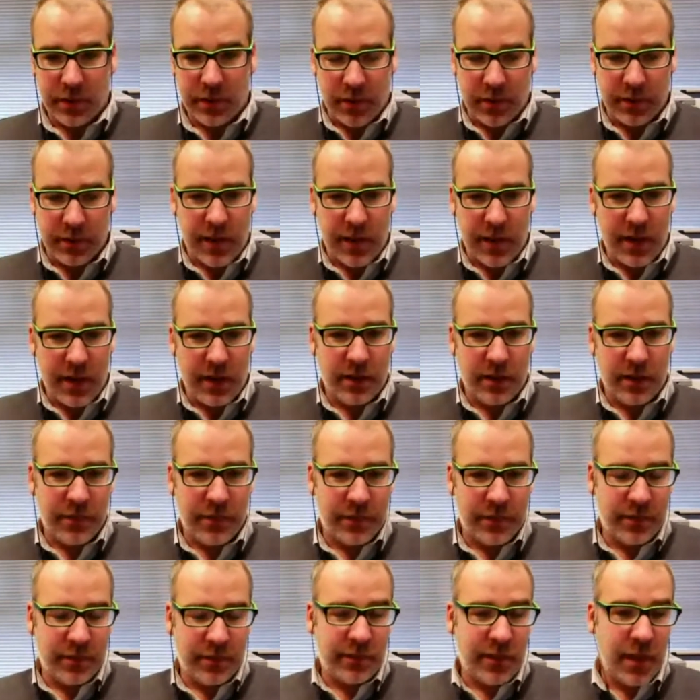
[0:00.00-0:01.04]
across Canada, if
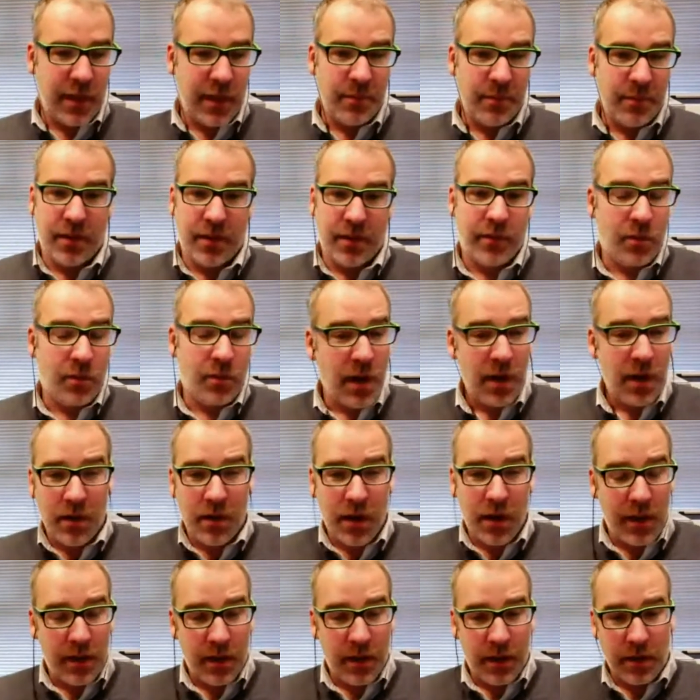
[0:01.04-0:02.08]
it's the same
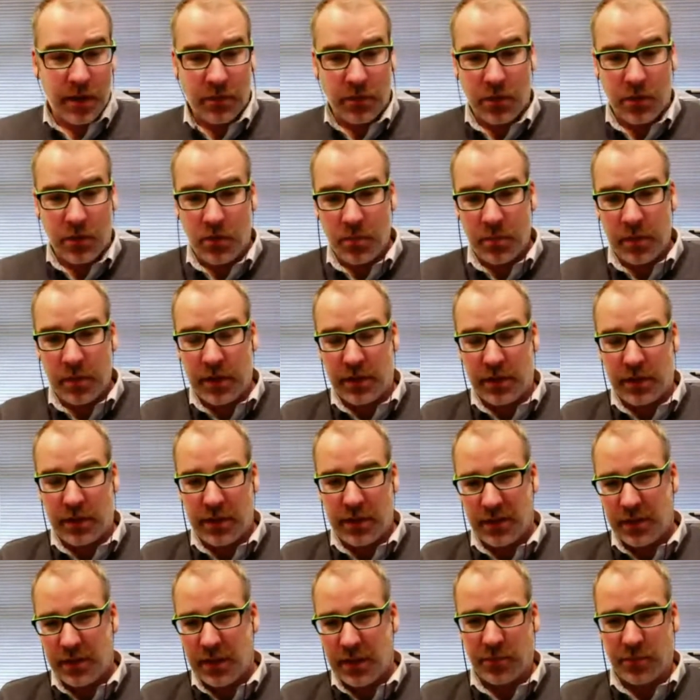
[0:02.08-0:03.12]
everywhere. I don't know,
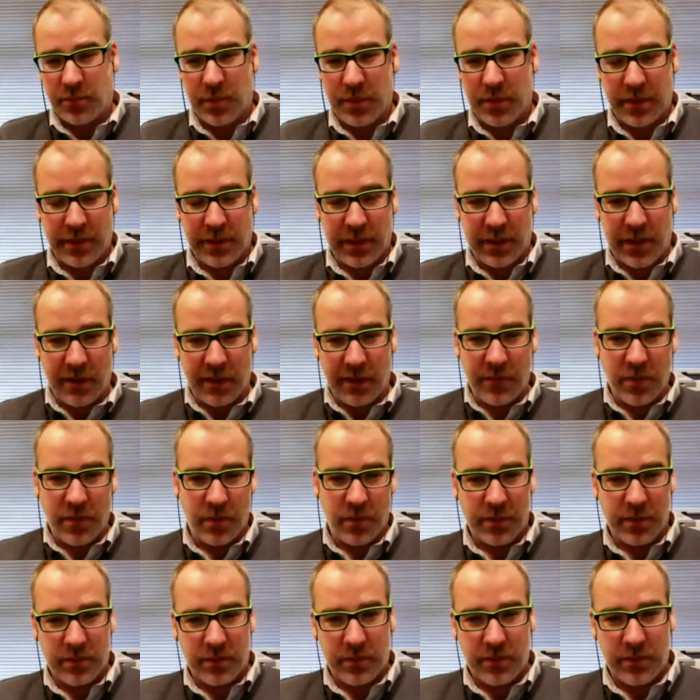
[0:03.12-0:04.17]
but that's one thing that I've
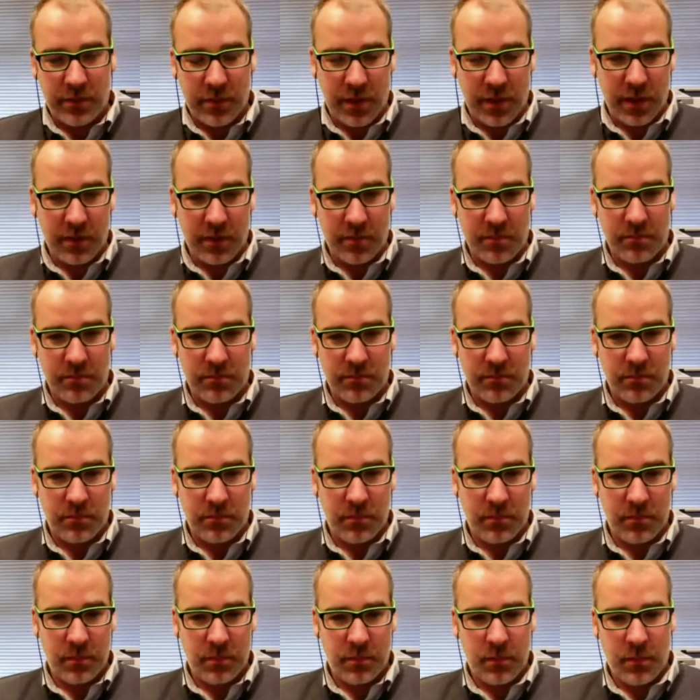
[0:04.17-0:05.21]
noticed.
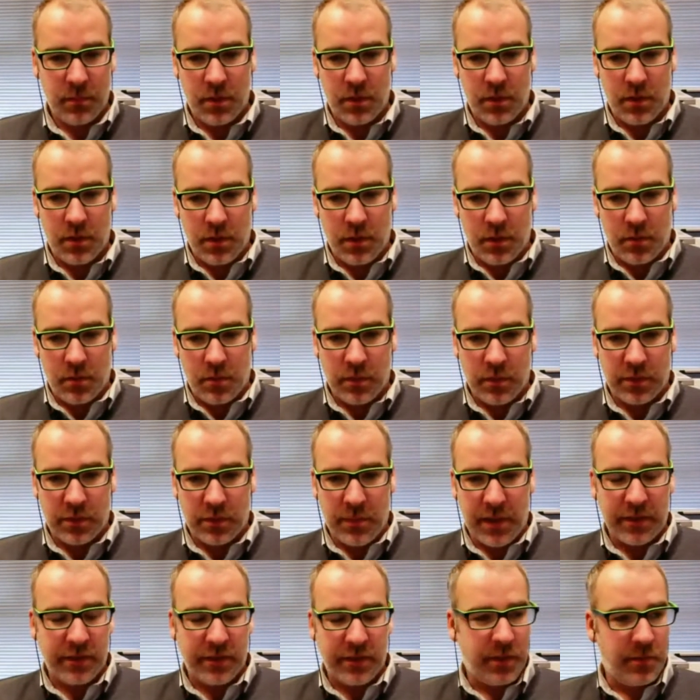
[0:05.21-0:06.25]
Which
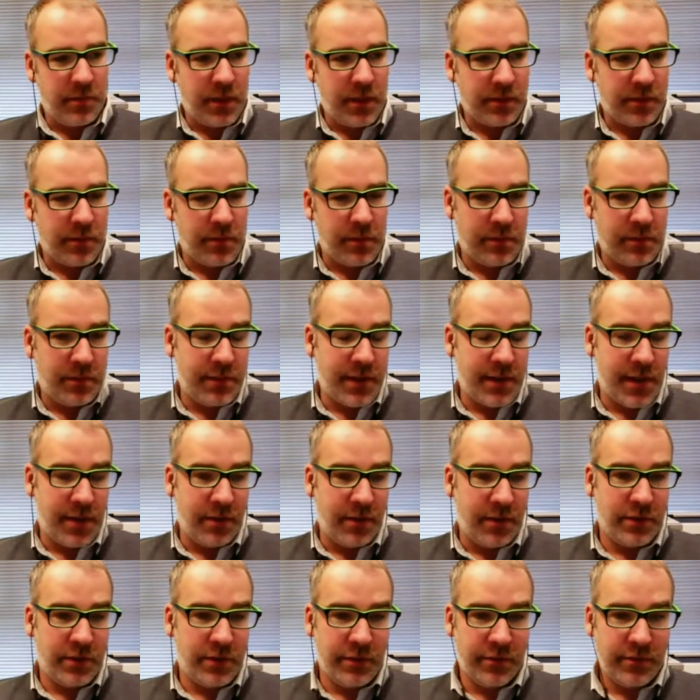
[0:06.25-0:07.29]
makes it a bit sometimes
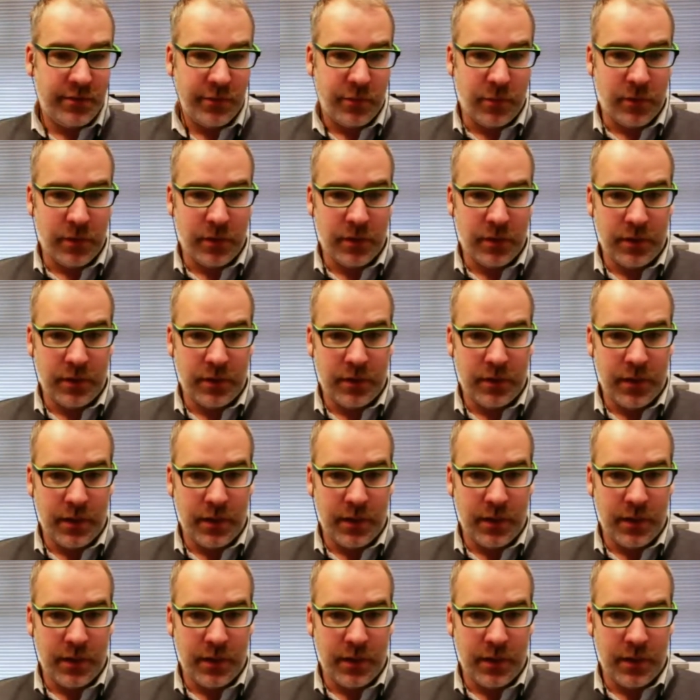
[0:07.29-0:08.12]
challenging for